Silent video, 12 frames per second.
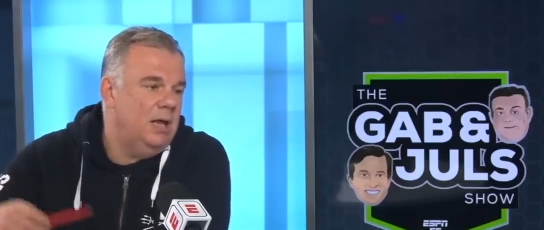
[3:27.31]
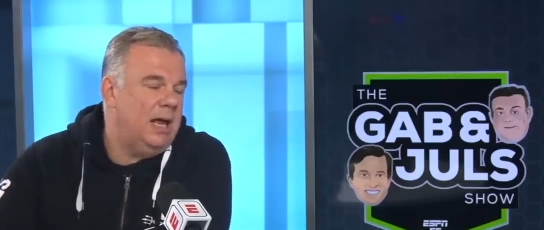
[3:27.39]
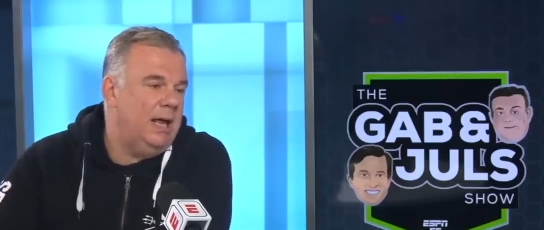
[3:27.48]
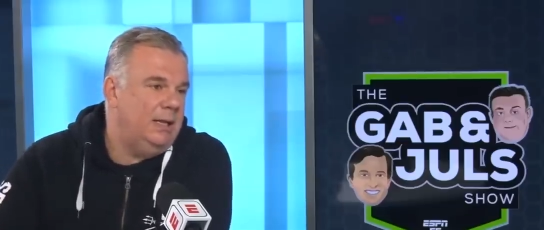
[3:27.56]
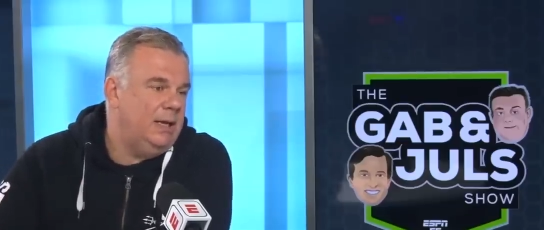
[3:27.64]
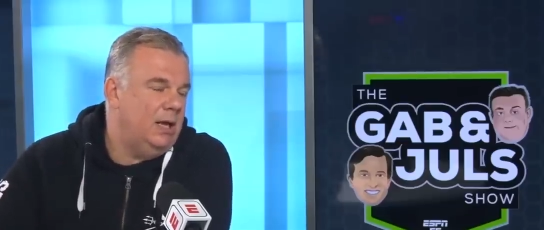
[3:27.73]

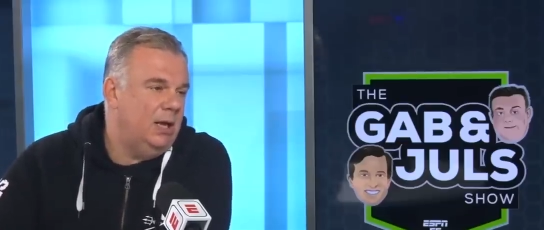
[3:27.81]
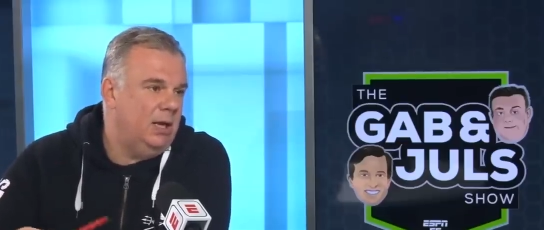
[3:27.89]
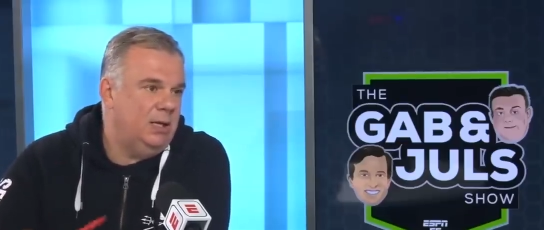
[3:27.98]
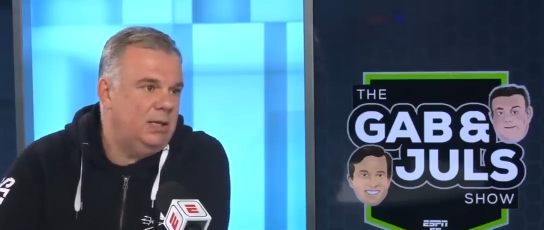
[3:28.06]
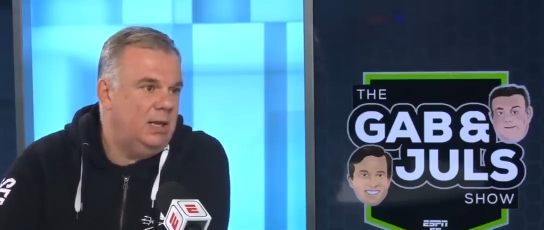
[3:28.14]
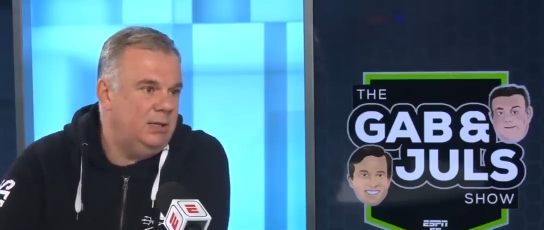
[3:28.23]
Speaker 1: and the
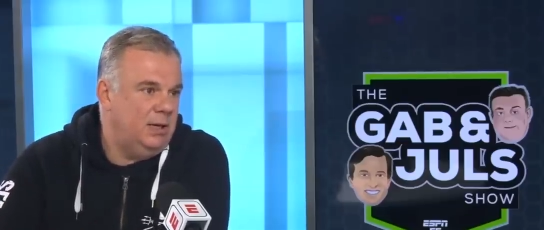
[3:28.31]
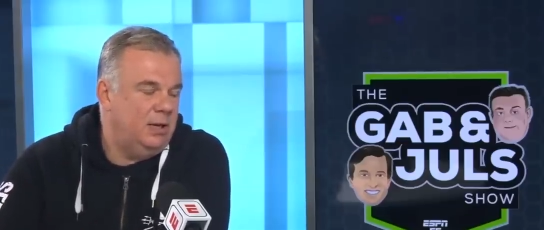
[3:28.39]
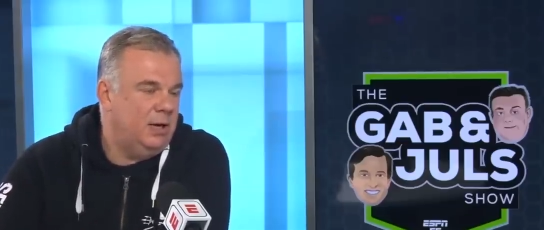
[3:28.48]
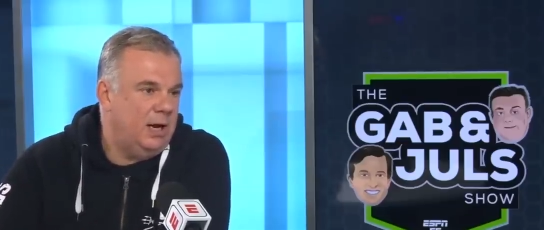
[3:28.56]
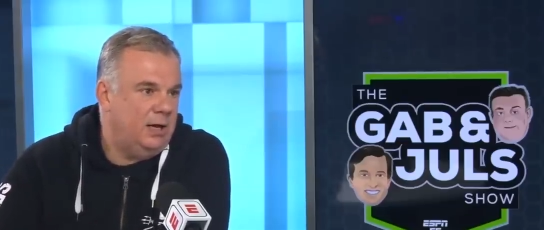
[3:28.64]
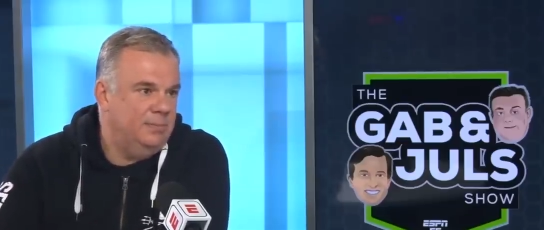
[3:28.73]
other then
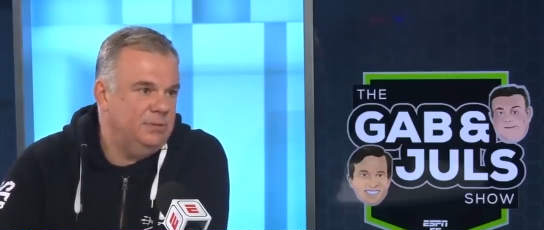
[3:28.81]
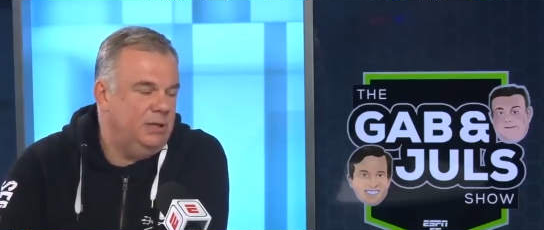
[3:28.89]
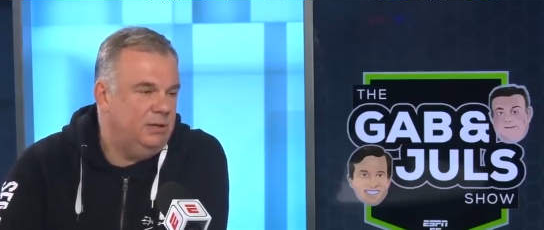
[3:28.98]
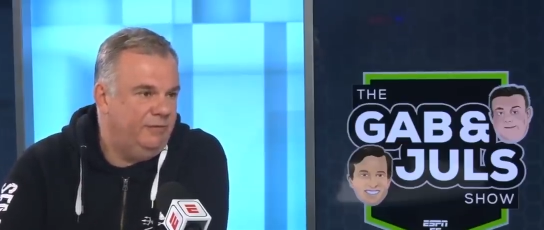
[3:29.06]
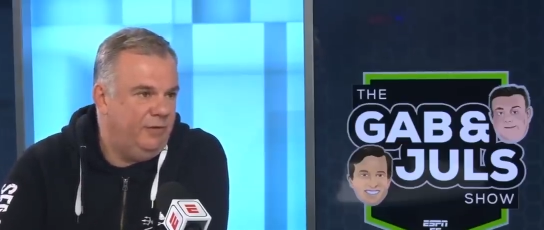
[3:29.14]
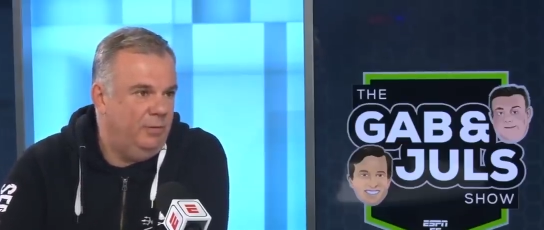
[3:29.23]
the other guy
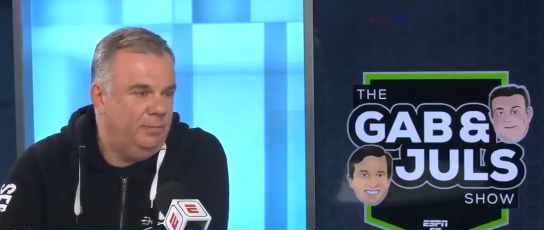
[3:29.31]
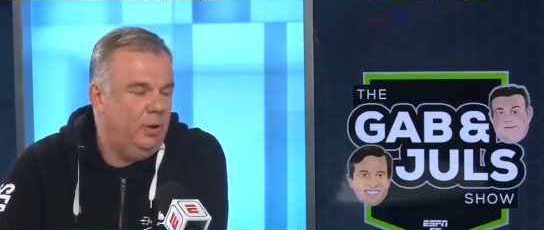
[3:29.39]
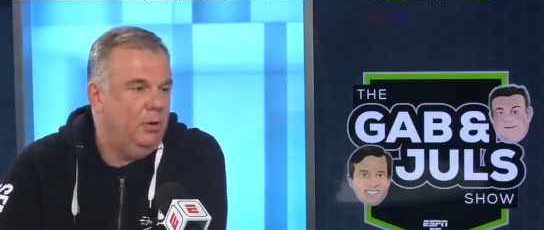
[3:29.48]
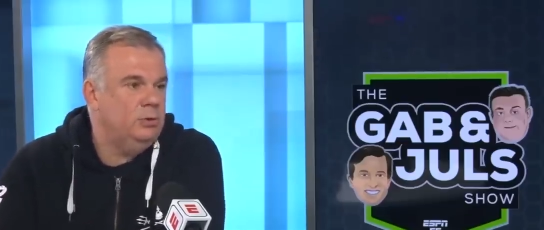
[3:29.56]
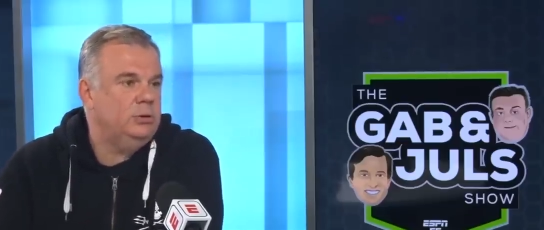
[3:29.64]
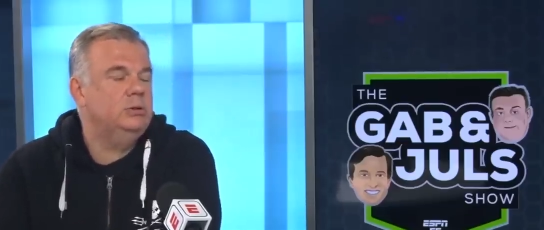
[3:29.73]
comes in at the far
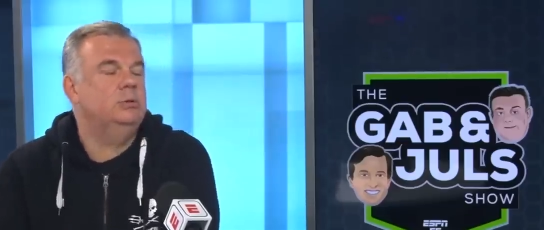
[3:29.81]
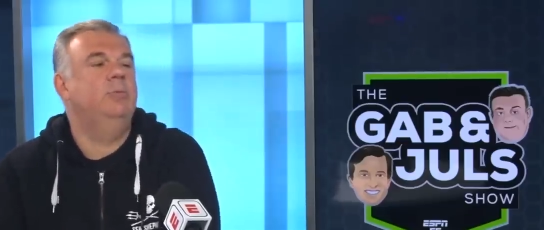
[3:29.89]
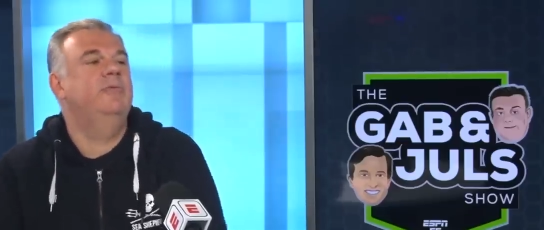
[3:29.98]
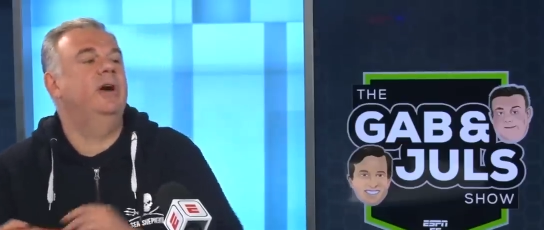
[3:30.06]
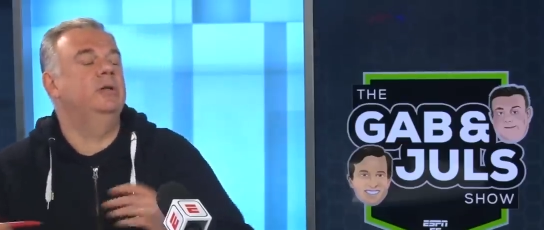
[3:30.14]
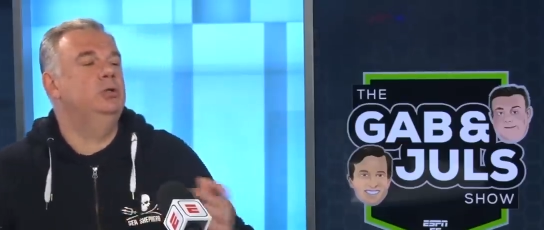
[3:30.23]
post, and
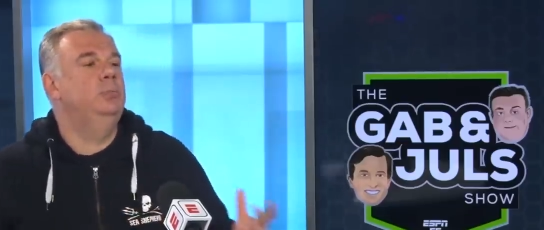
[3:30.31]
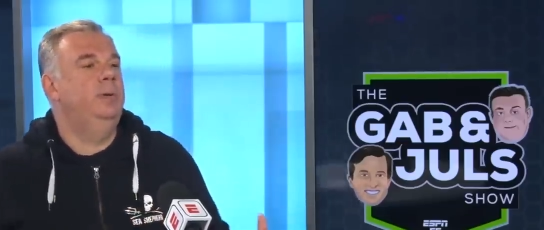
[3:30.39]
so we've got